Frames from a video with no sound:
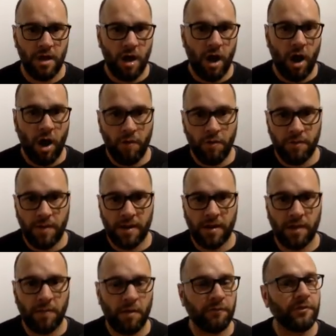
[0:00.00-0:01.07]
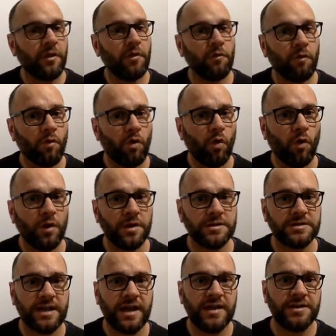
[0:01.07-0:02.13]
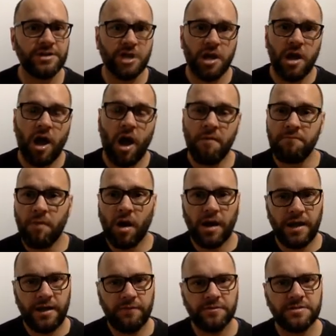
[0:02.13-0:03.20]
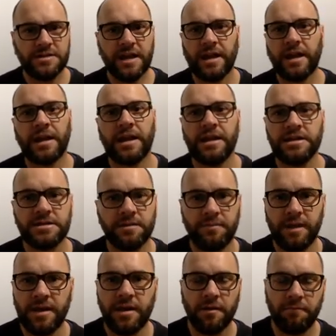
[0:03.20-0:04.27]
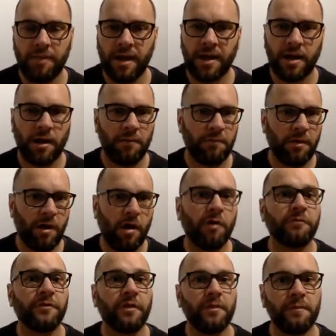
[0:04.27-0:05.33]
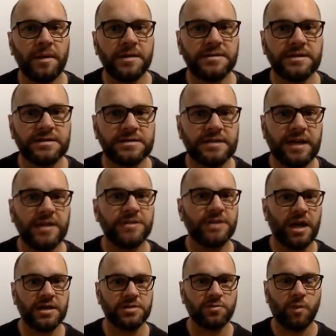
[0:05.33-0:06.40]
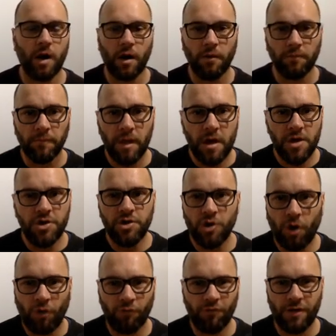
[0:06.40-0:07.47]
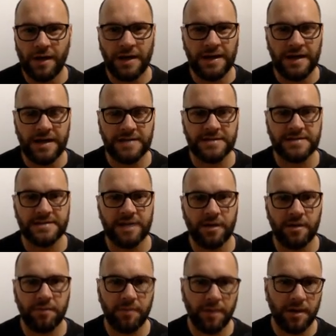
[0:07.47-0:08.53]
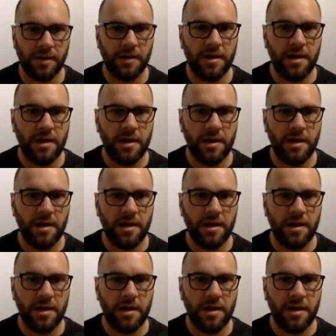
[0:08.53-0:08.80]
I would back up after the recording stage. I might even take an intermediate backup after the mixing stage as well. Not really necessary, but